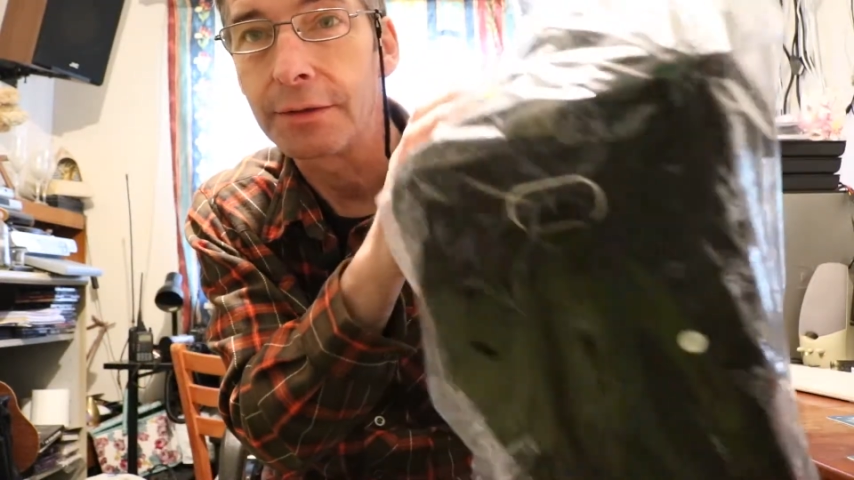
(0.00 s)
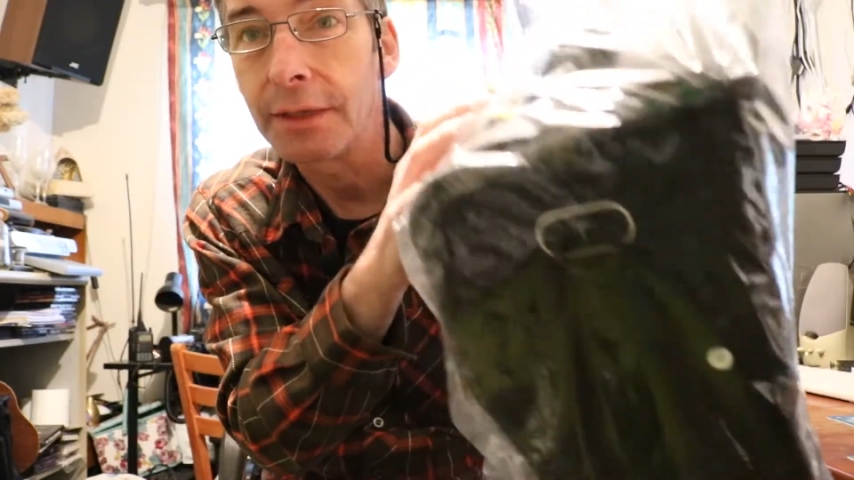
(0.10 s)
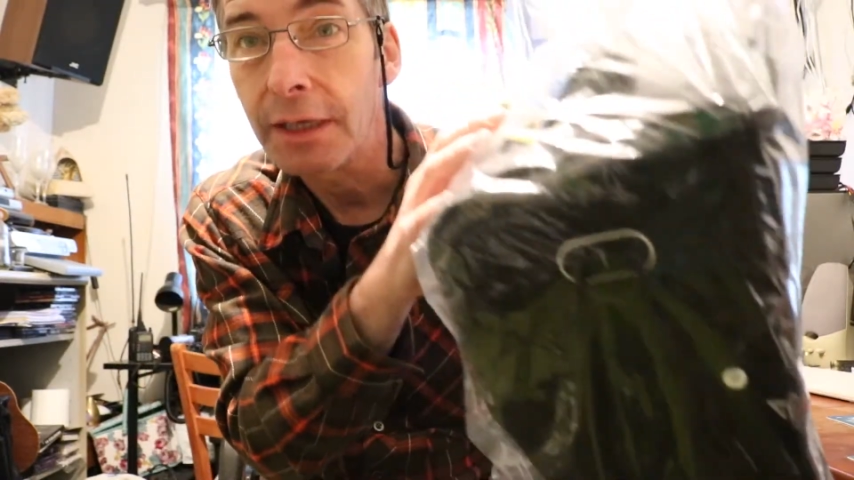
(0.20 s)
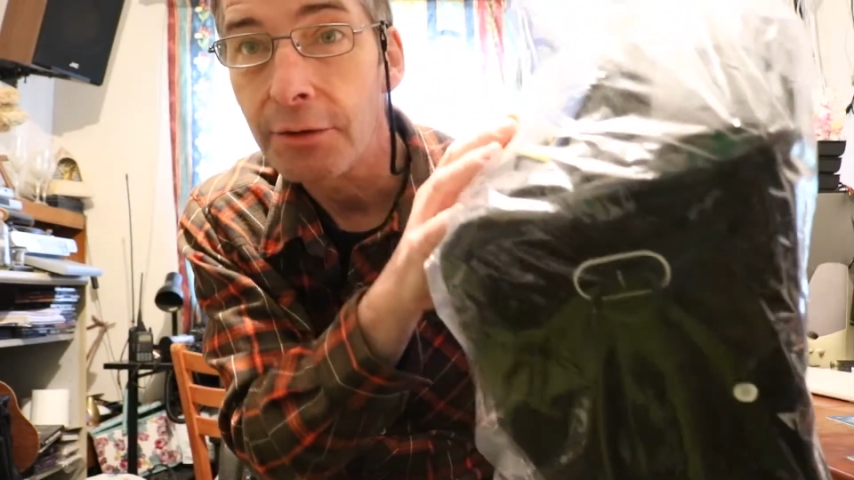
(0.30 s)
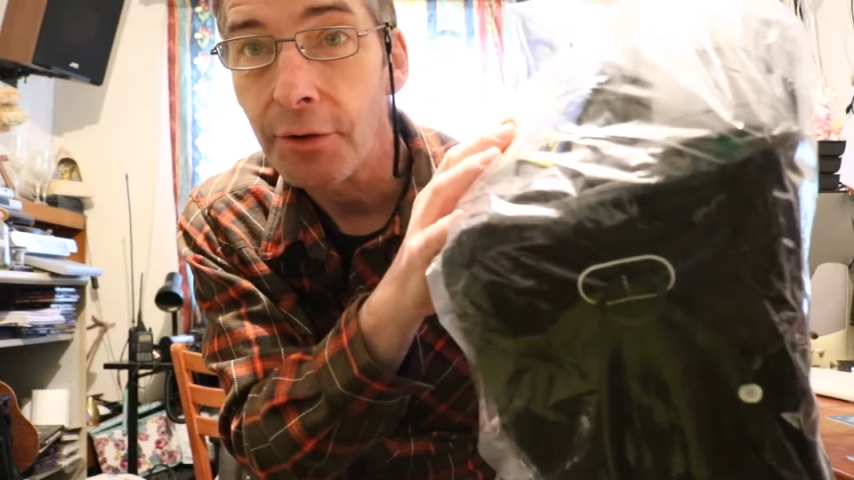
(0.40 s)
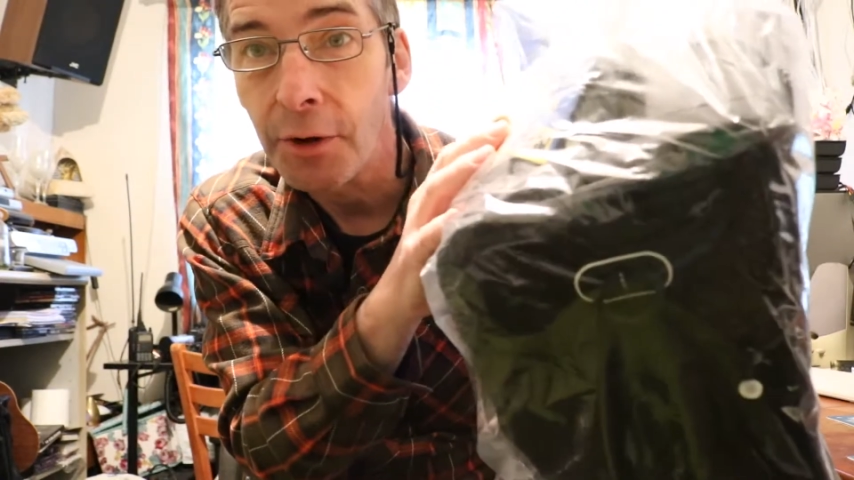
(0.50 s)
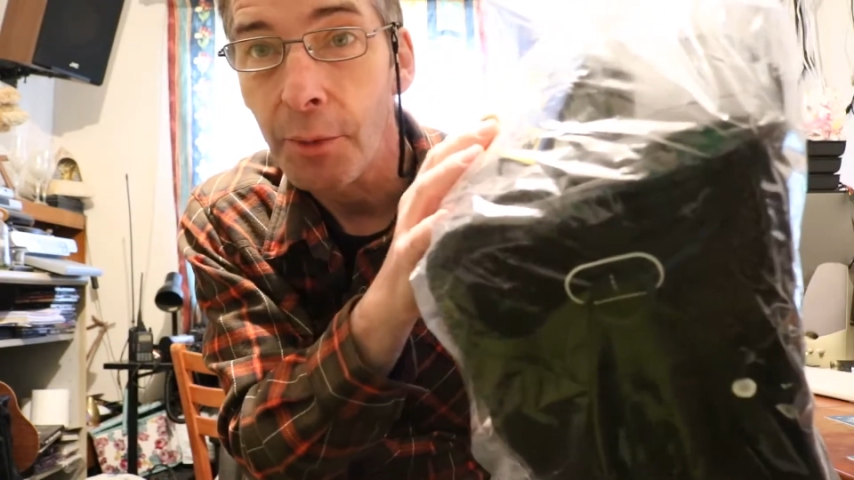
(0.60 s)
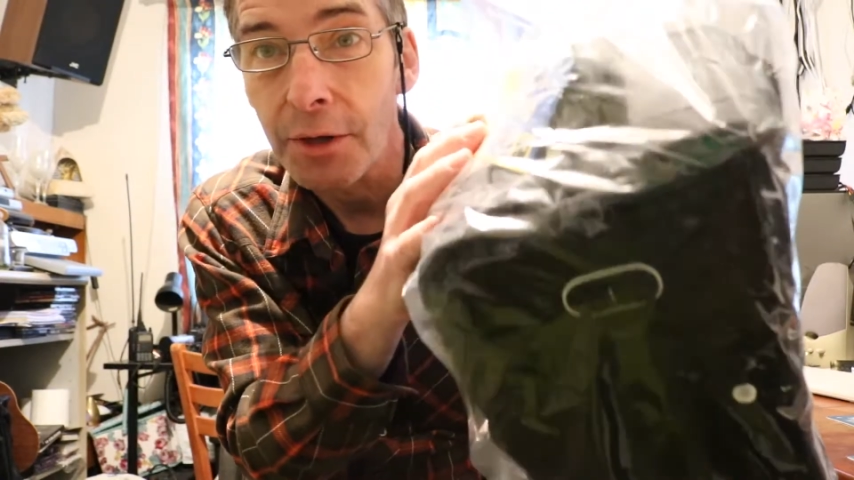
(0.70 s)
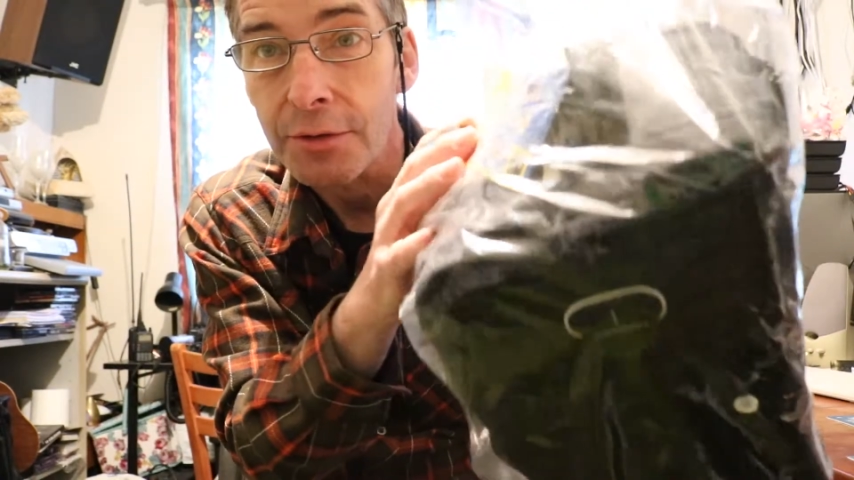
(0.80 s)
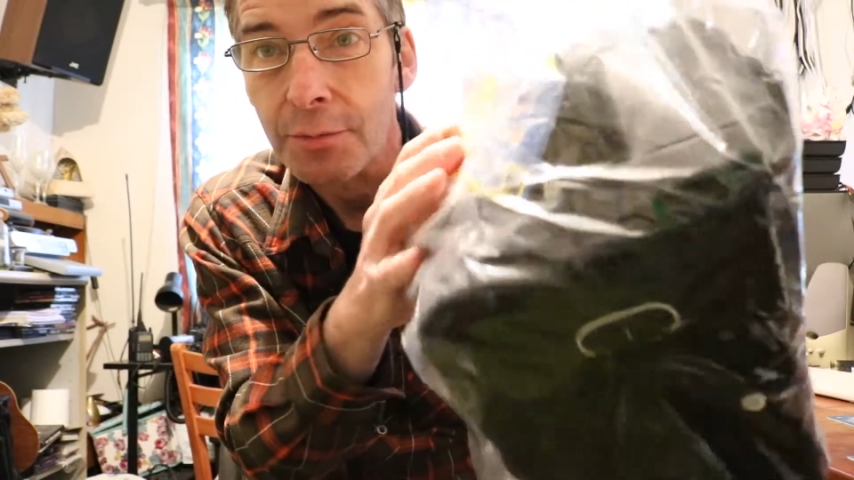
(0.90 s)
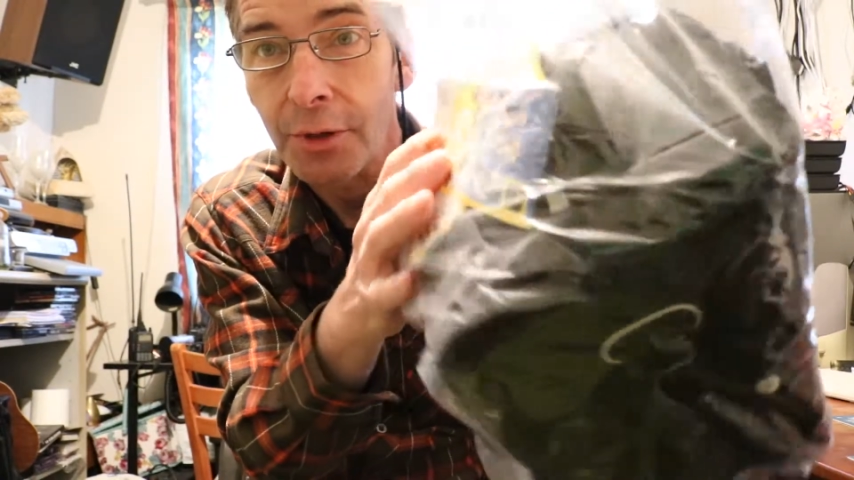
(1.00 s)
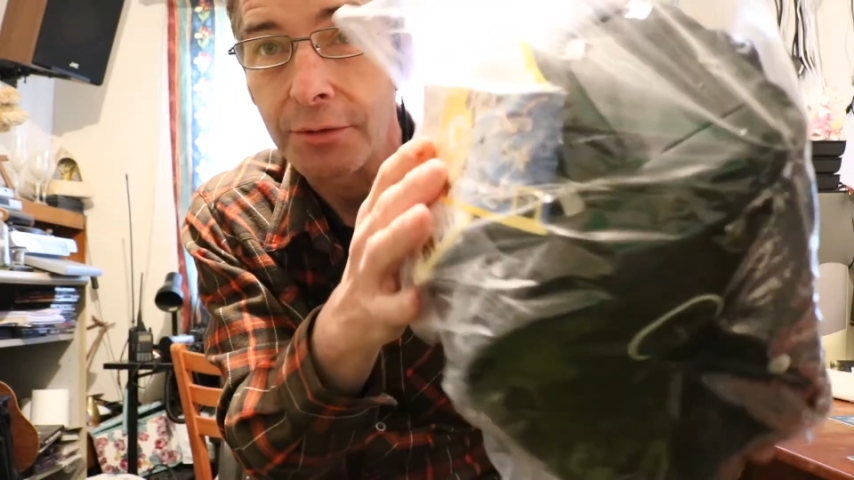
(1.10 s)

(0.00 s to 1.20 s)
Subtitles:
Thank you very much, bruv.